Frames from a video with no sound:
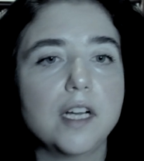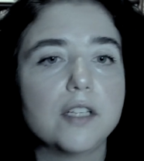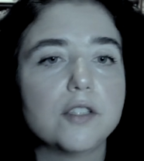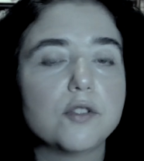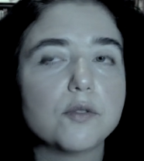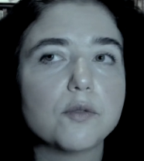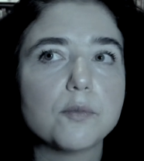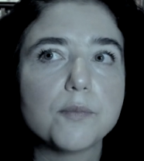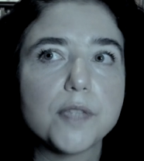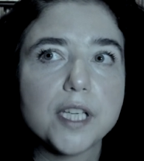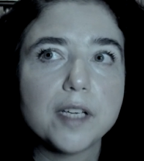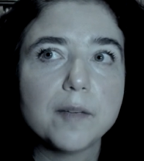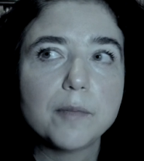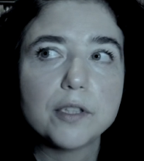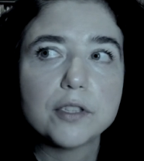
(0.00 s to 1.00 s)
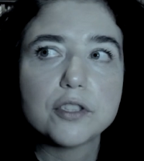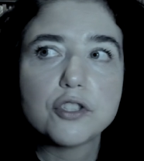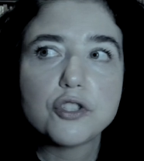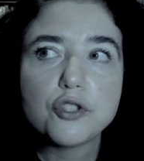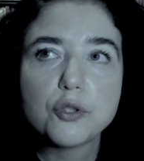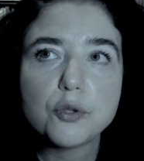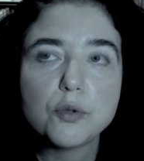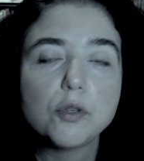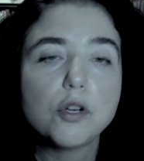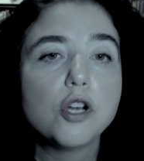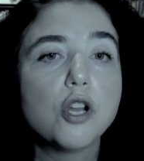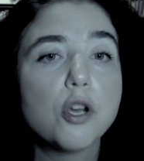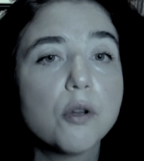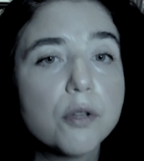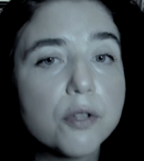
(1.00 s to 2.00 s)
to be able to
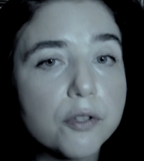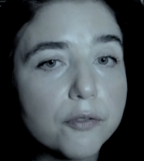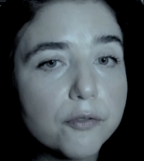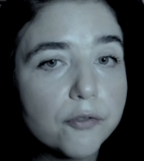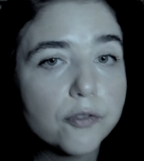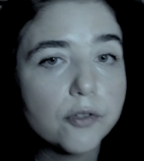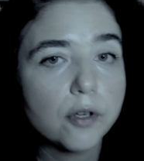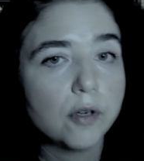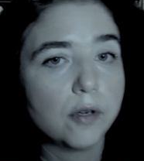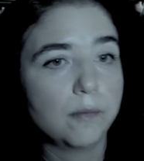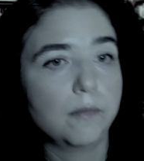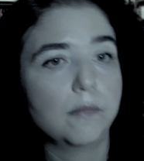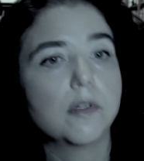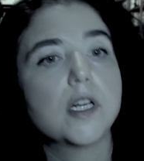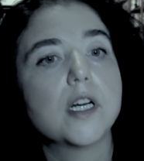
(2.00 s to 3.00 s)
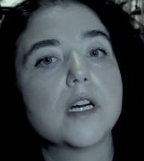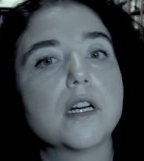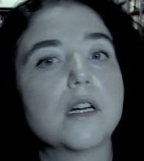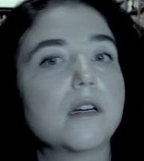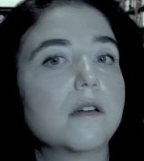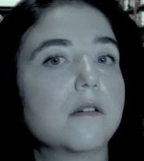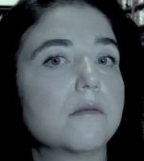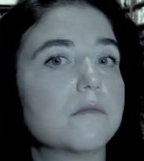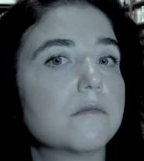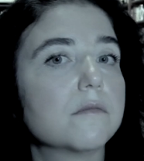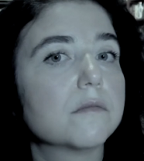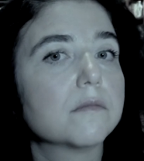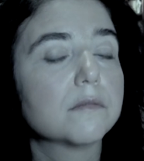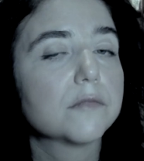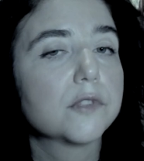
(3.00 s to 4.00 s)
learn from
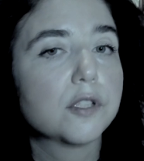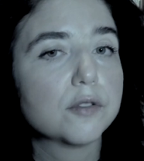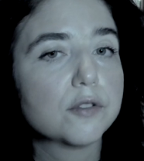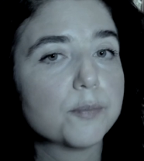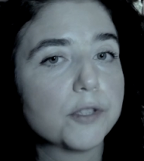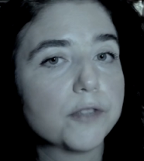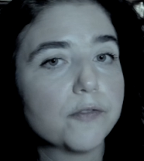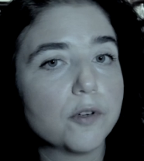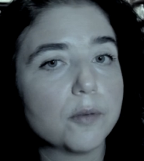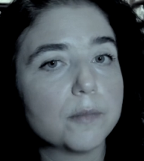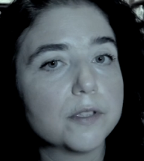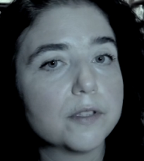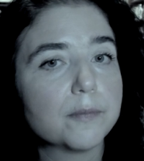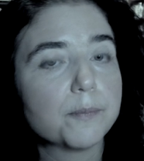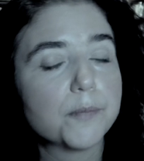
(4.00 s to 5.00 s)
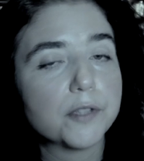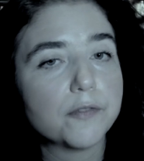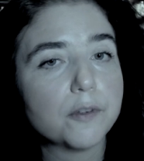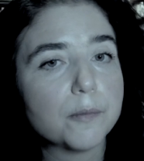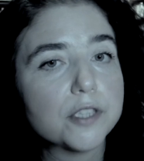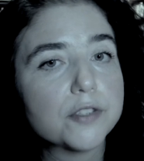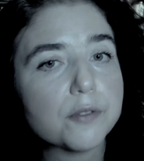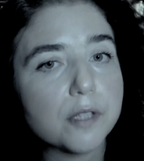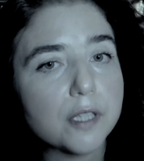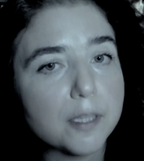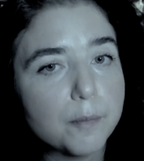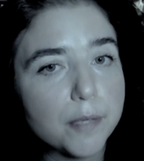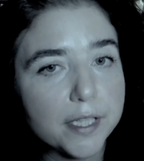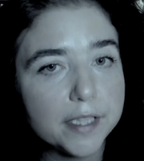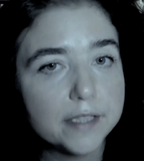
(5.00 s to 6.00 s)
those performers you
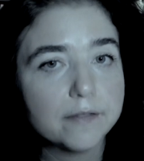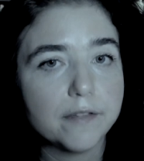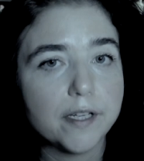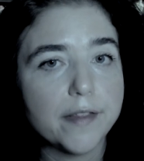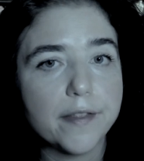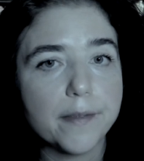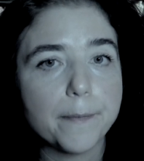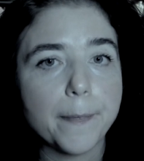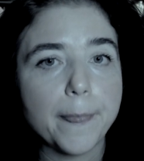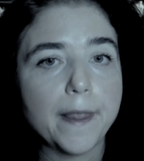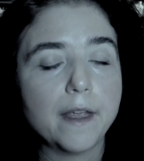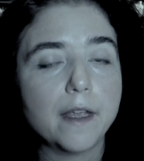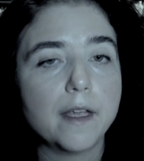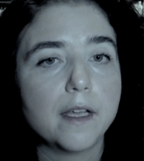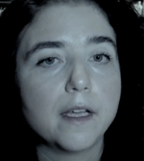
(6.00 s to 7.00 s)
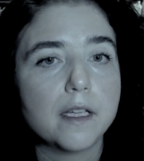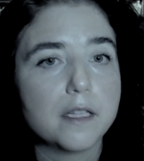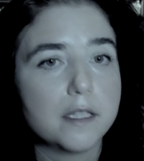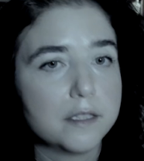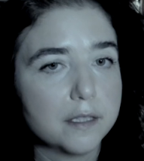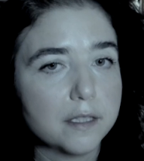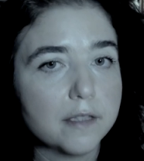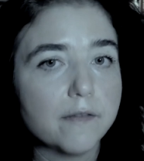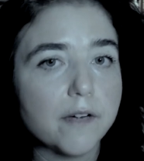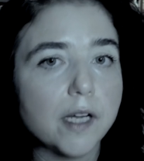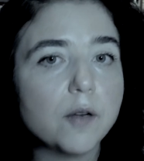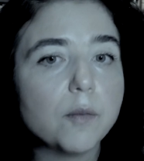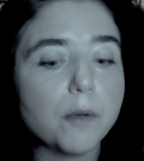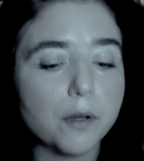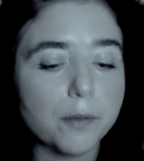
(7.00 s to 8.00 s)
collaborate with. This is
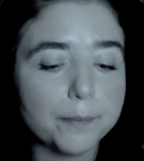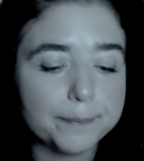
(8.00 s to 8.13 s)
invaluable.